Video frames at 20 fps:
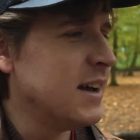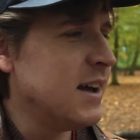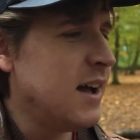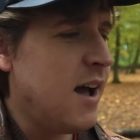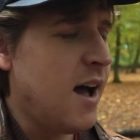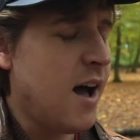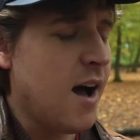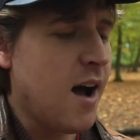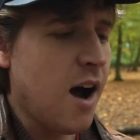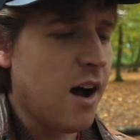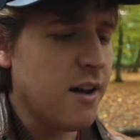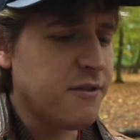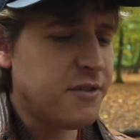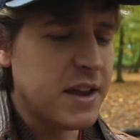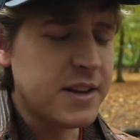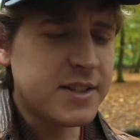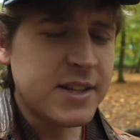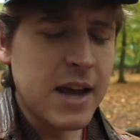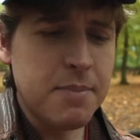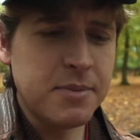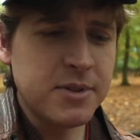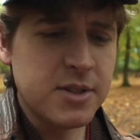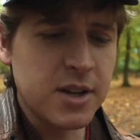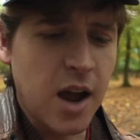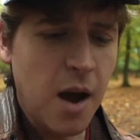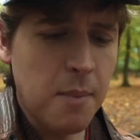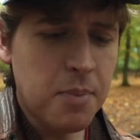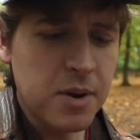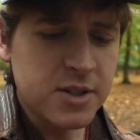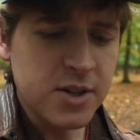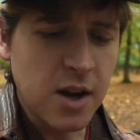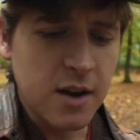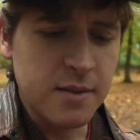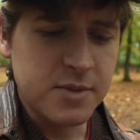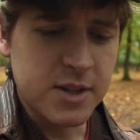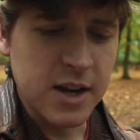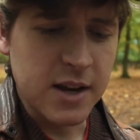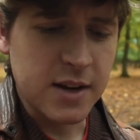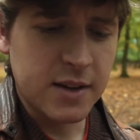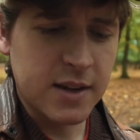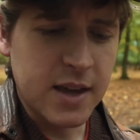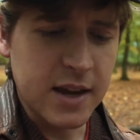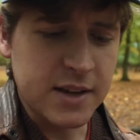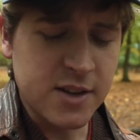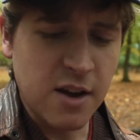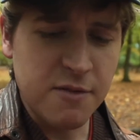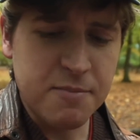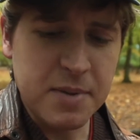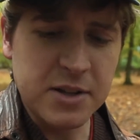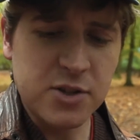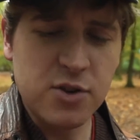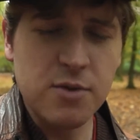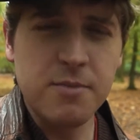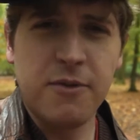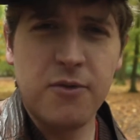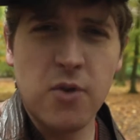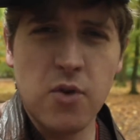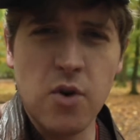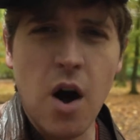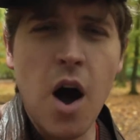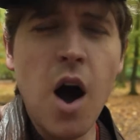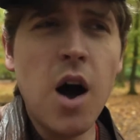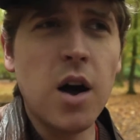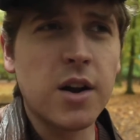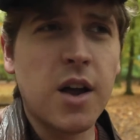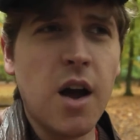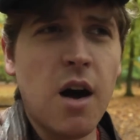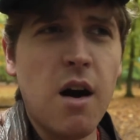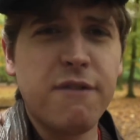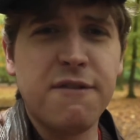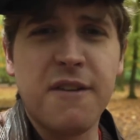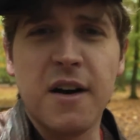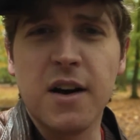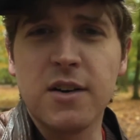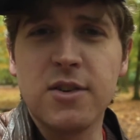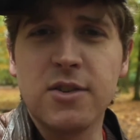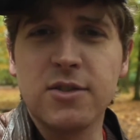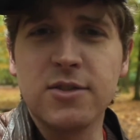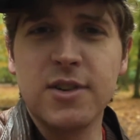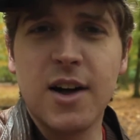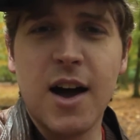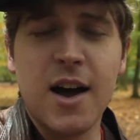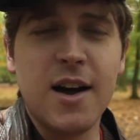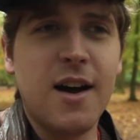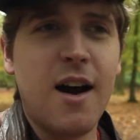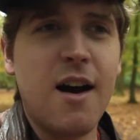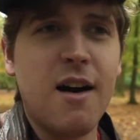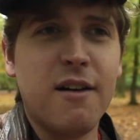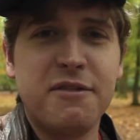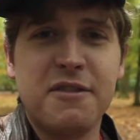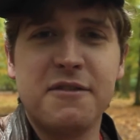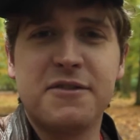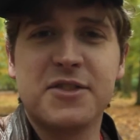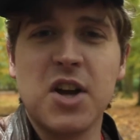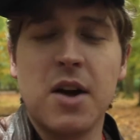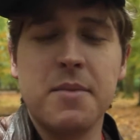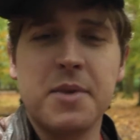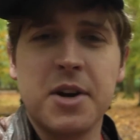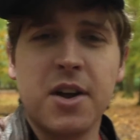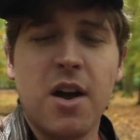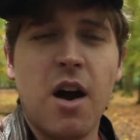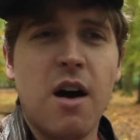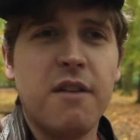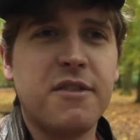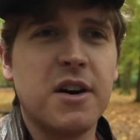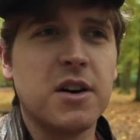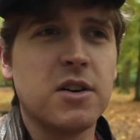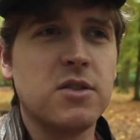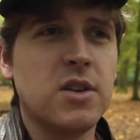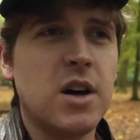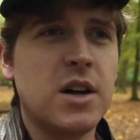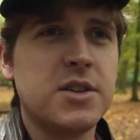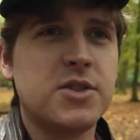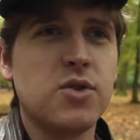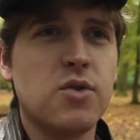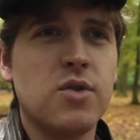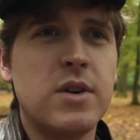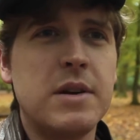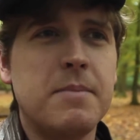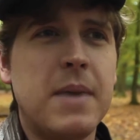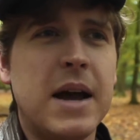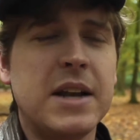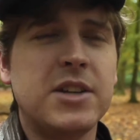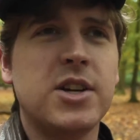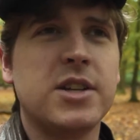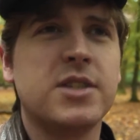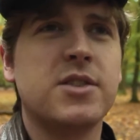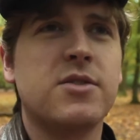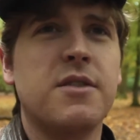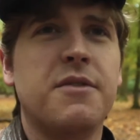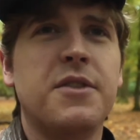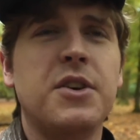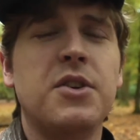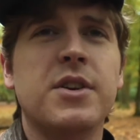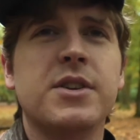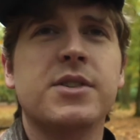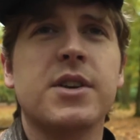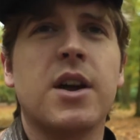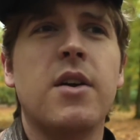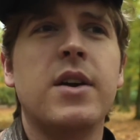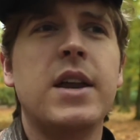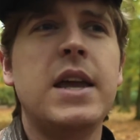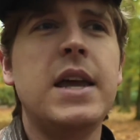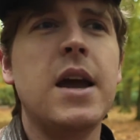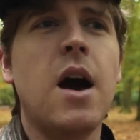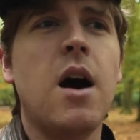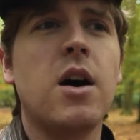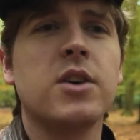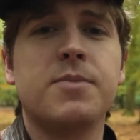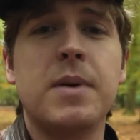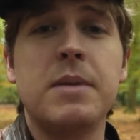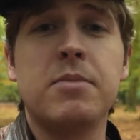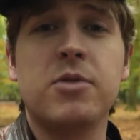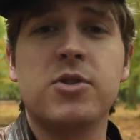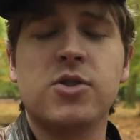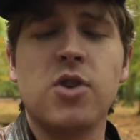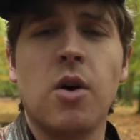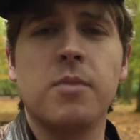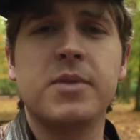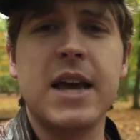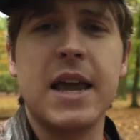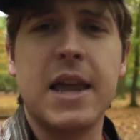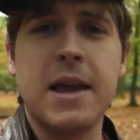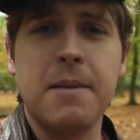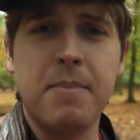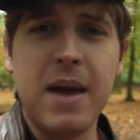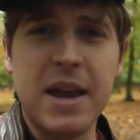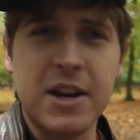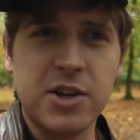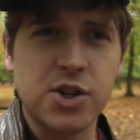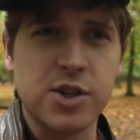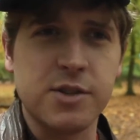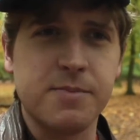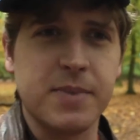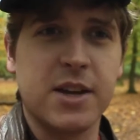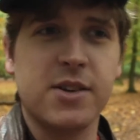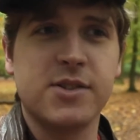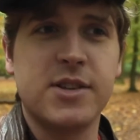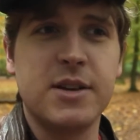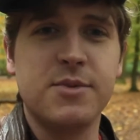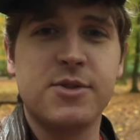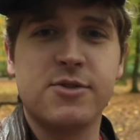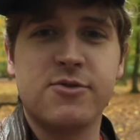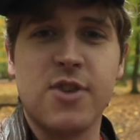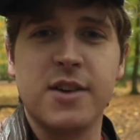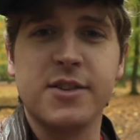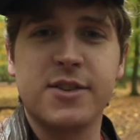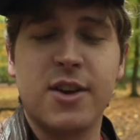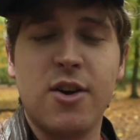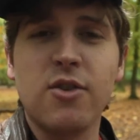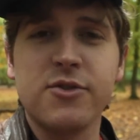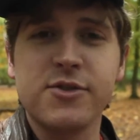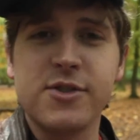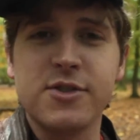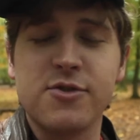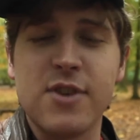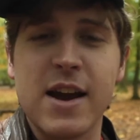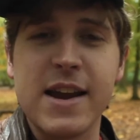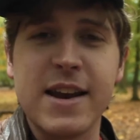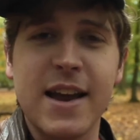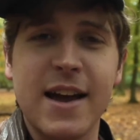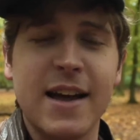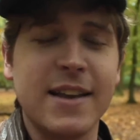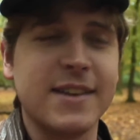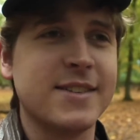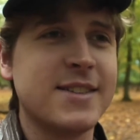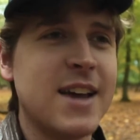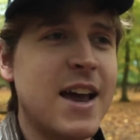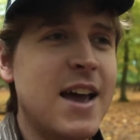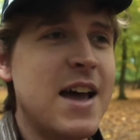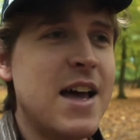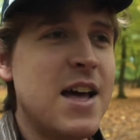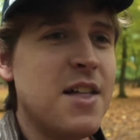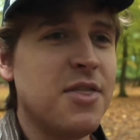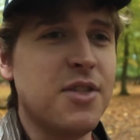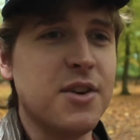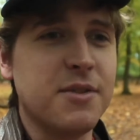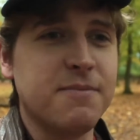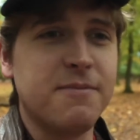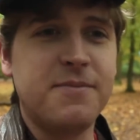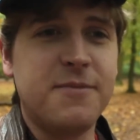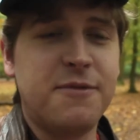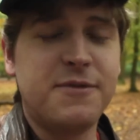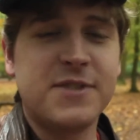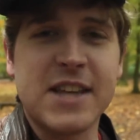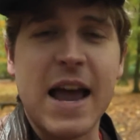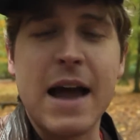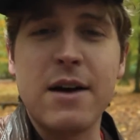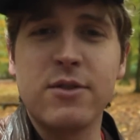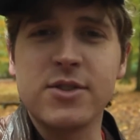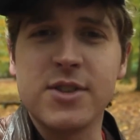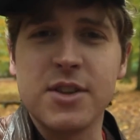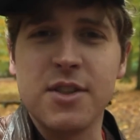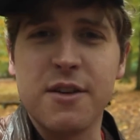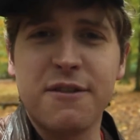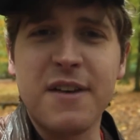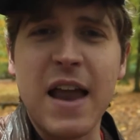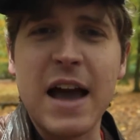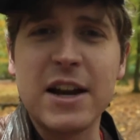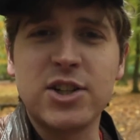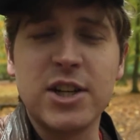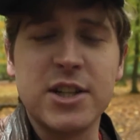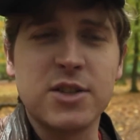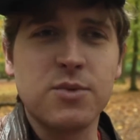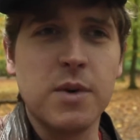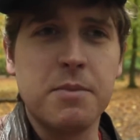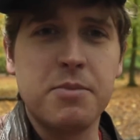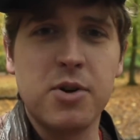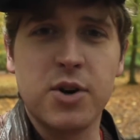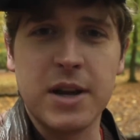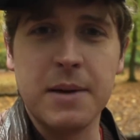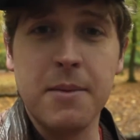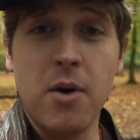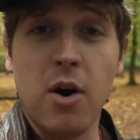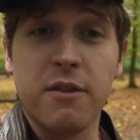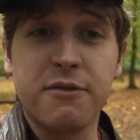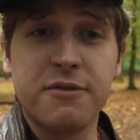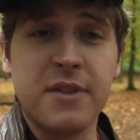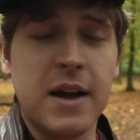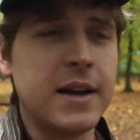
It's happened a couple of times at gigs I've been to before. Art Garfunkel, half of Simon and Garfunkel, I saw in Manchester a few years ago, and he asked people to stop taking pictures because he was trying to concentrate and the sounds and the flashes were putting him off.